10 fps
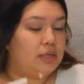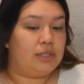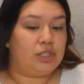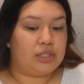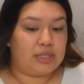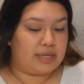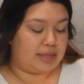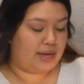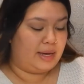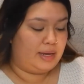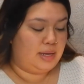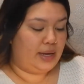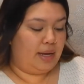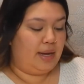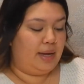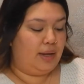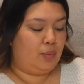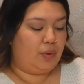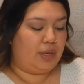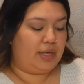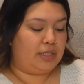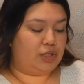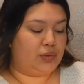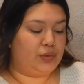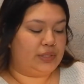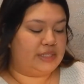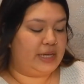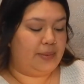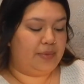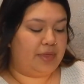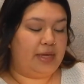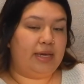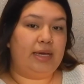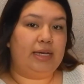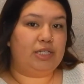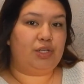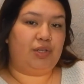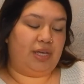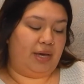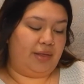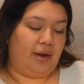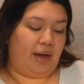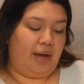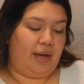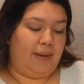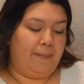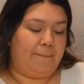Just like that. And we're going to do the same thing to the other eye.